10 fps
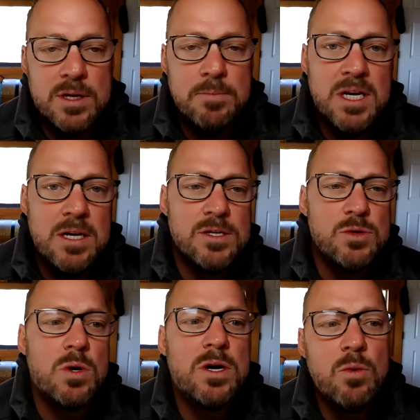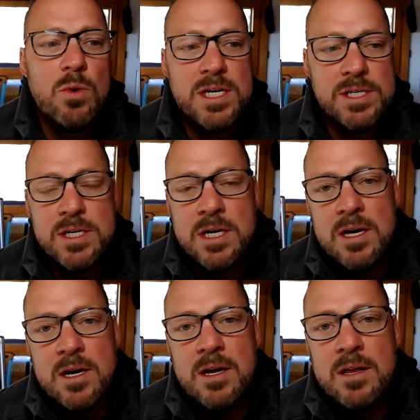And media is one of the ways
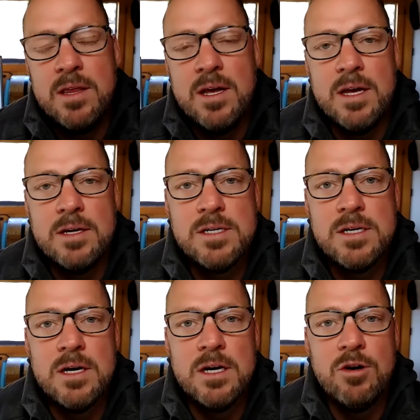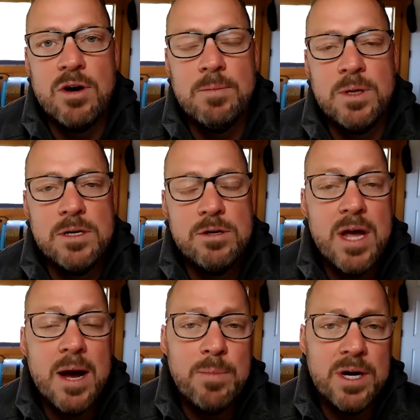that you're able to do
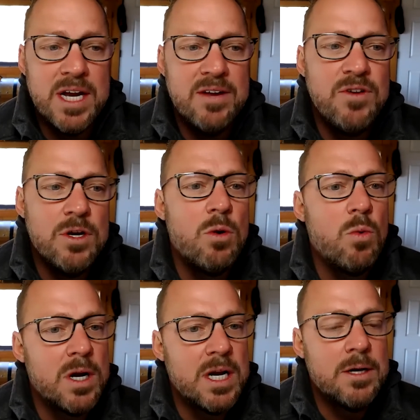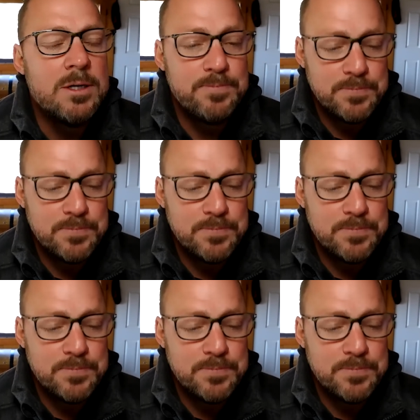that. But if you don't want to